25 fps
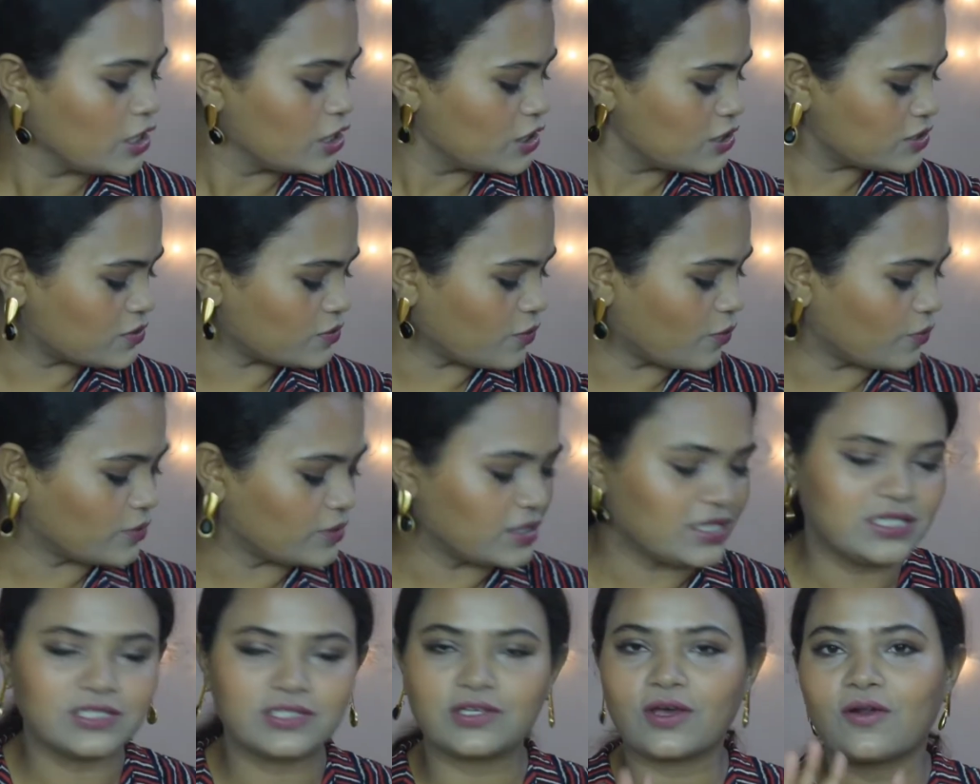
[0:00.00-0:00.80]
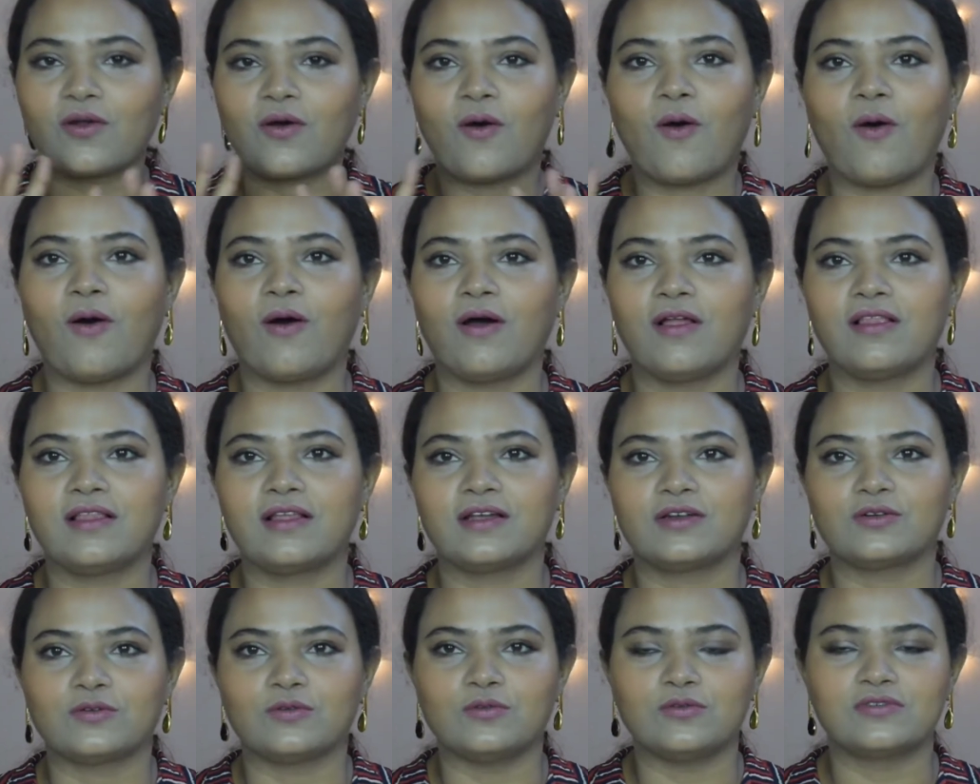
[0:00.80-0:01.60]
So these are all the
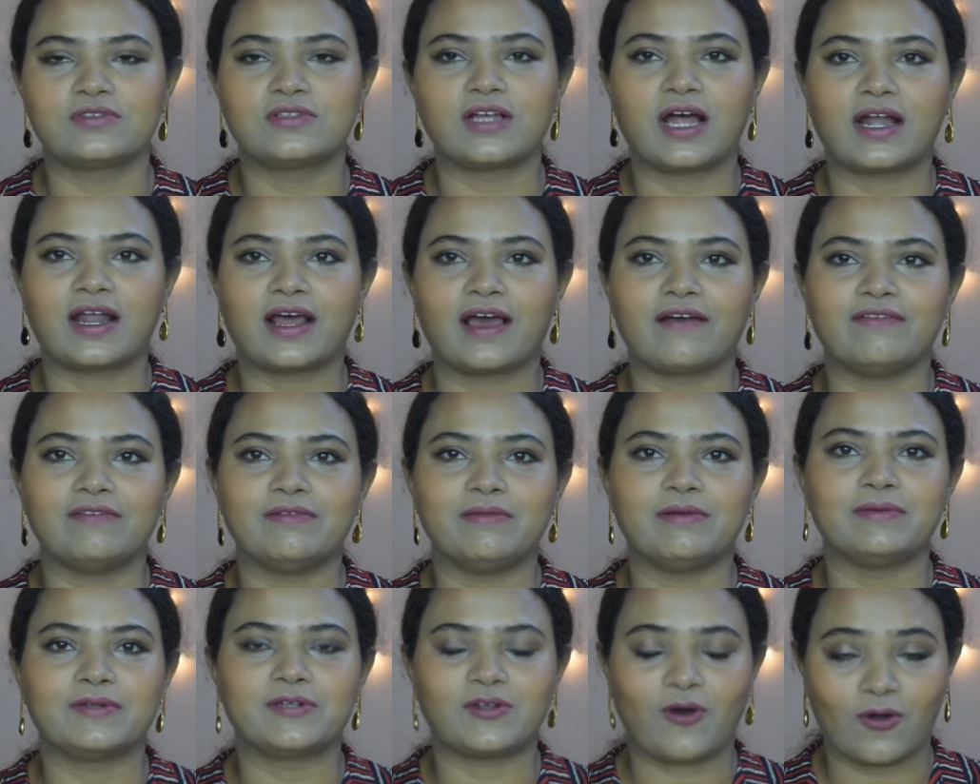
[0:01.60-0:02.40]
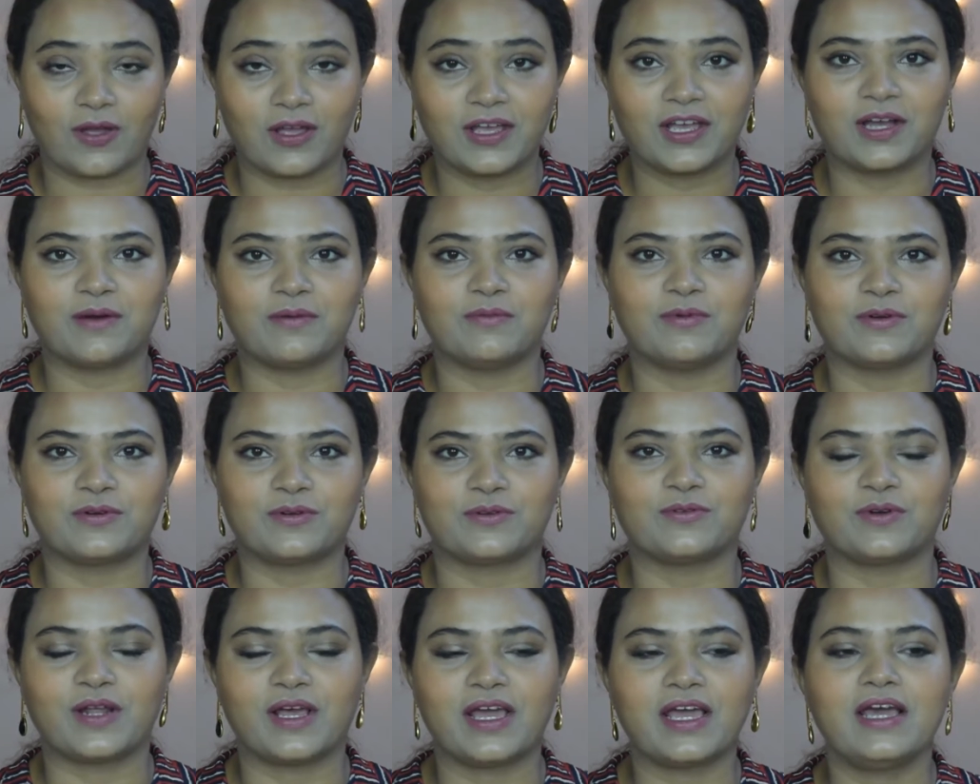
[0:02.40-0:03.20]
tools that I will be talking about
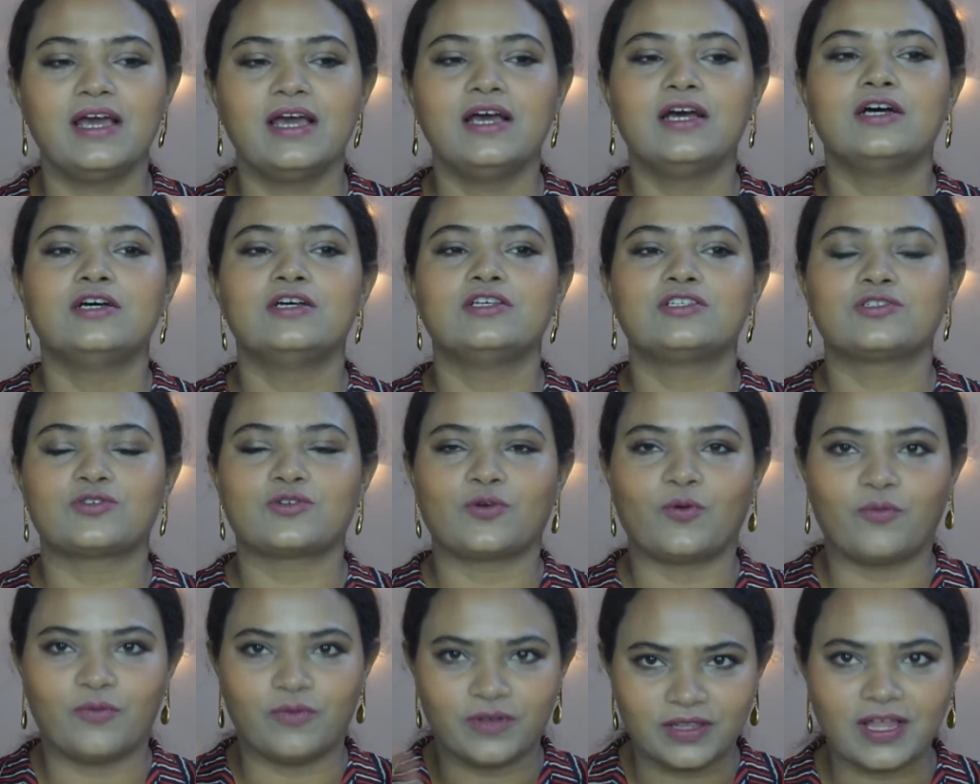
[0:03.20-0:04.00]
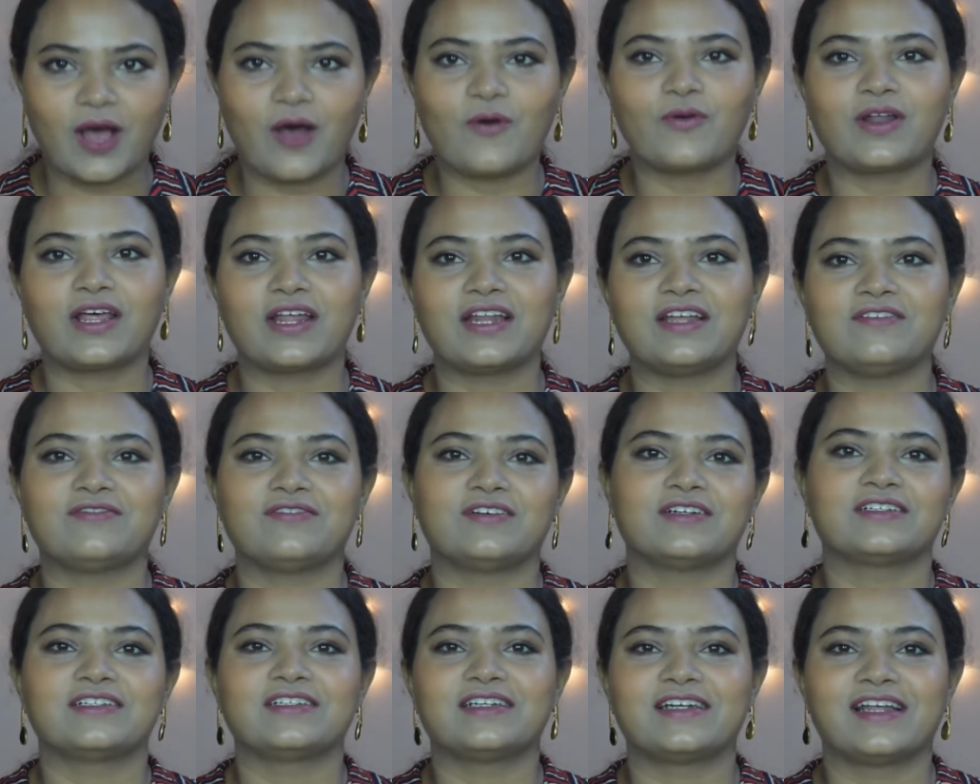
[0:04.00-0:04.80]
today. So without any
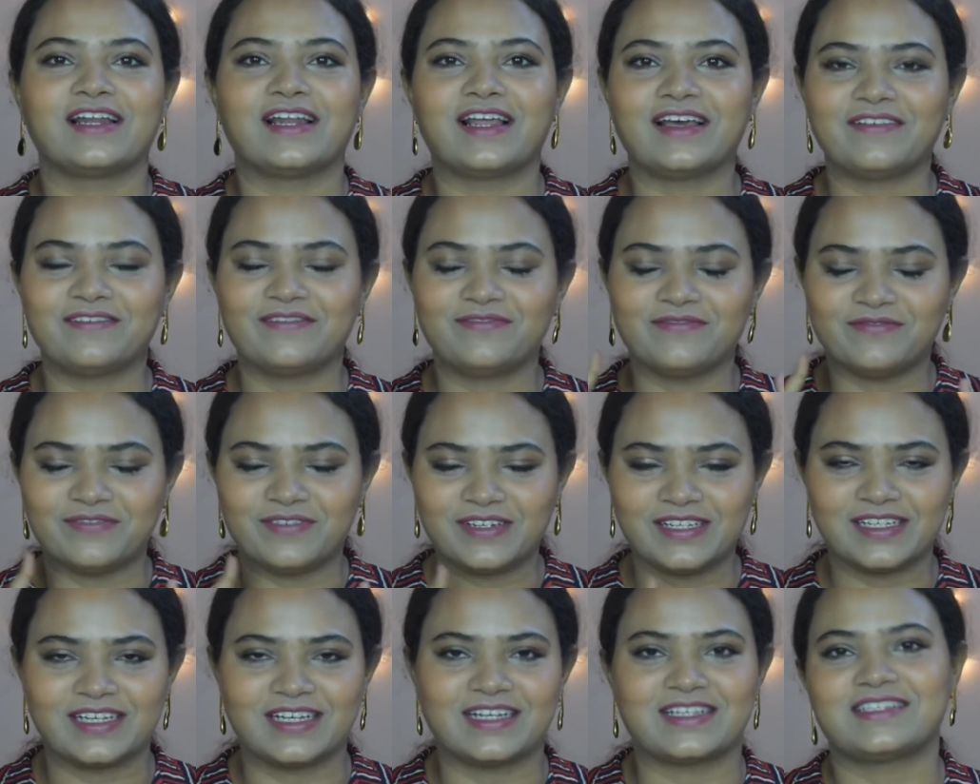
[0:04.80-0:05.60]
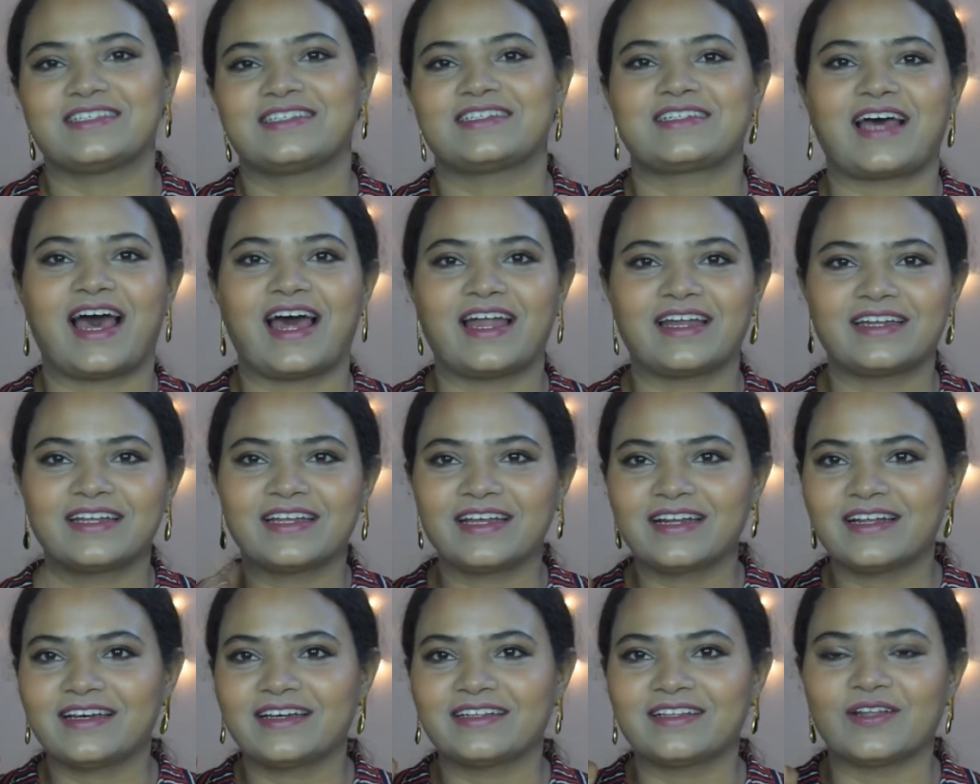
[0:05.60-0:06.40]
further delay, we'll get
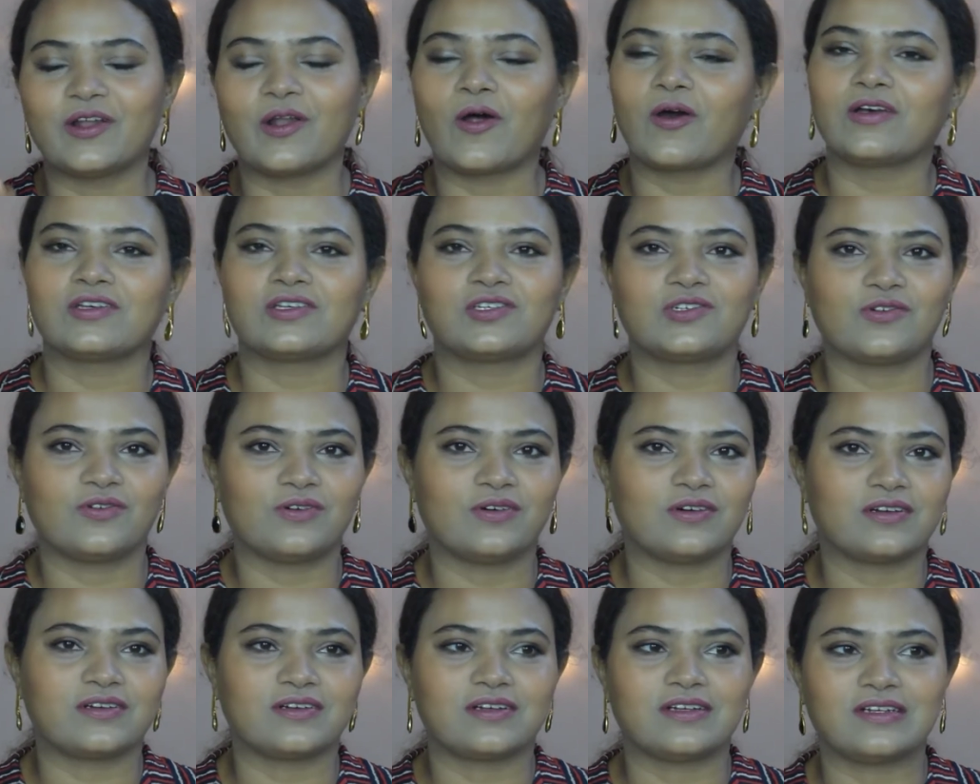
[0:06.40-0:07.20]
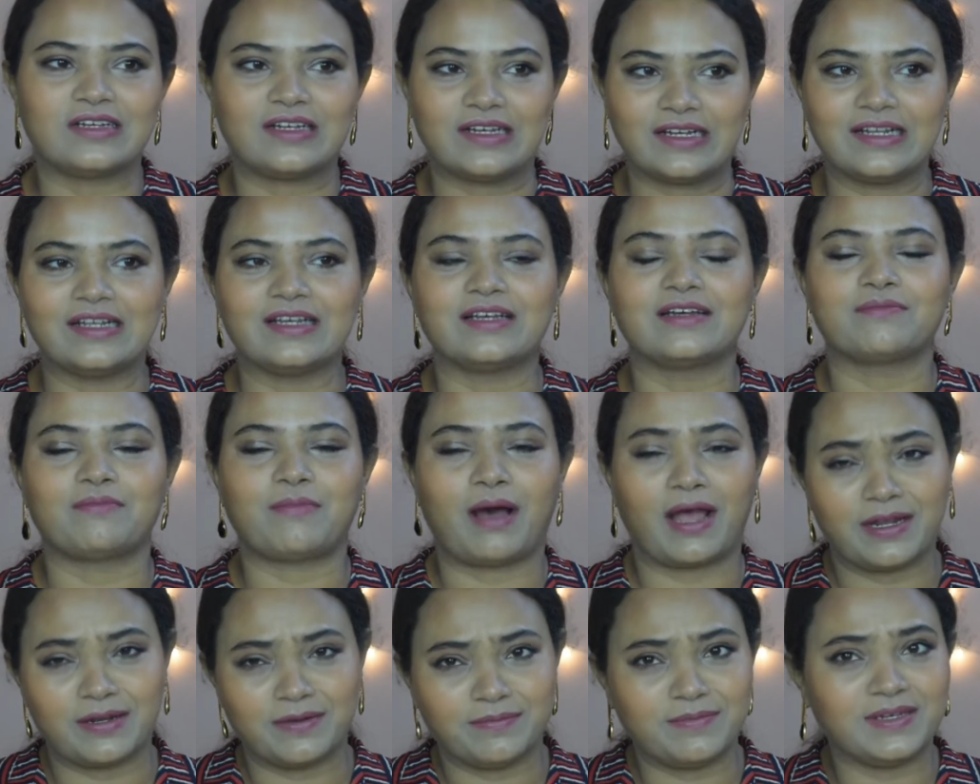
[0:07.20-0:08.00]
started. The noise you're hearing
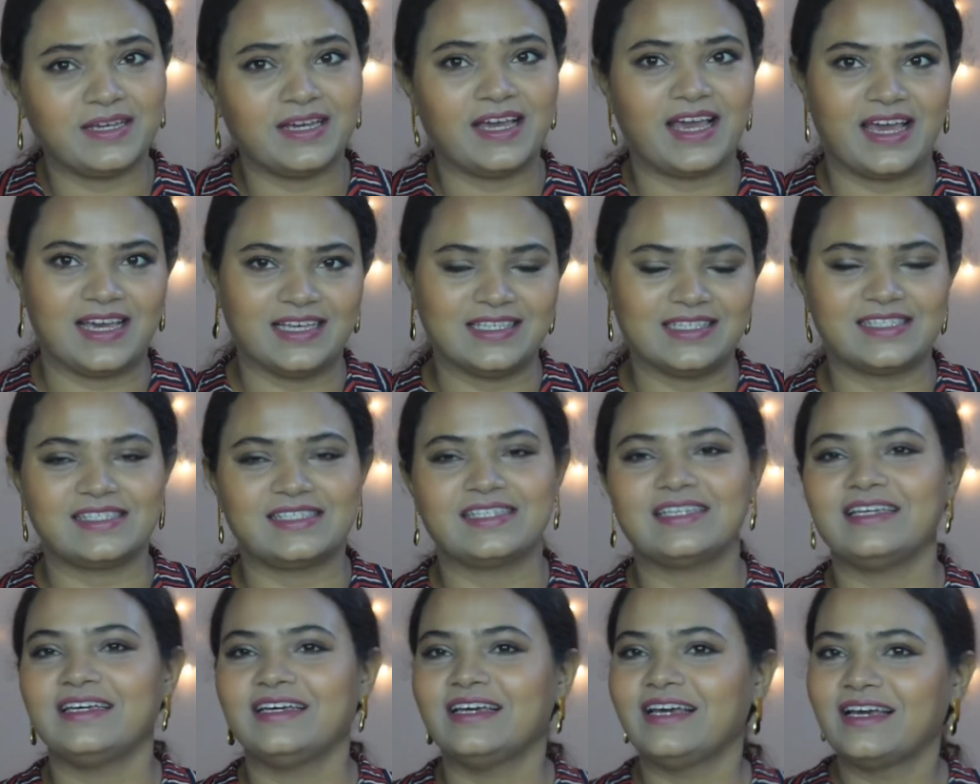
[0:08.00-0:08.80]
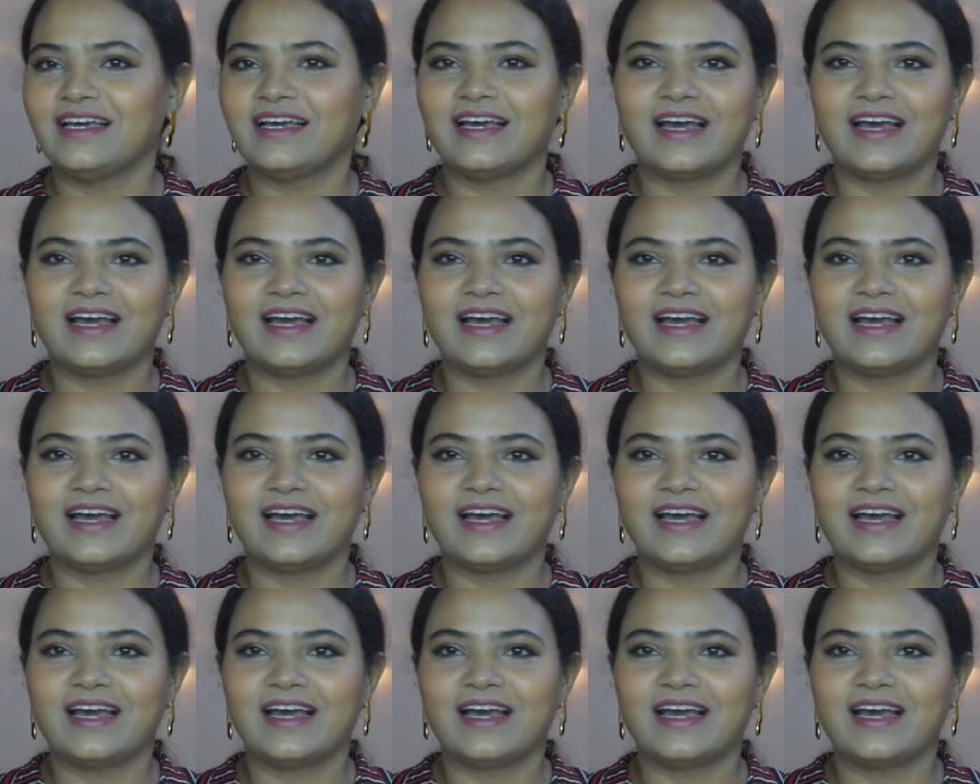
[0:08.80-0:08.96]
might be AC.